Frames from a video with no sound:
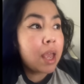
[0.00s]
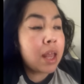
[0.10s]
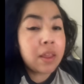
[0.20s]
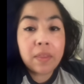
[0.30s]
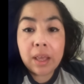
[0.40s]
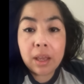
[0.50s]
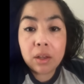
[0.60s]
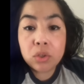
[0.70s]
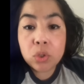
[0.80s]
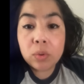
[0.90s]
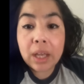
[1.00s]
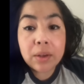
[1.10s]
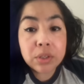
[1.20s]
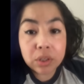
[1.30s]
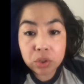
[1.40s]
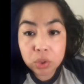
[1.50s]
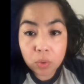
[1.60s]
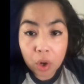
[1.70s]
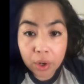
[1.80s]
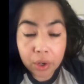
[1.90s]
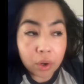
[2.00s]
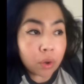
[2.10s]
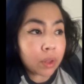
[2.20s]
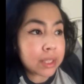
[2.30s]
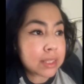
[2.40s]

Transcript: And in the two thousand two article, it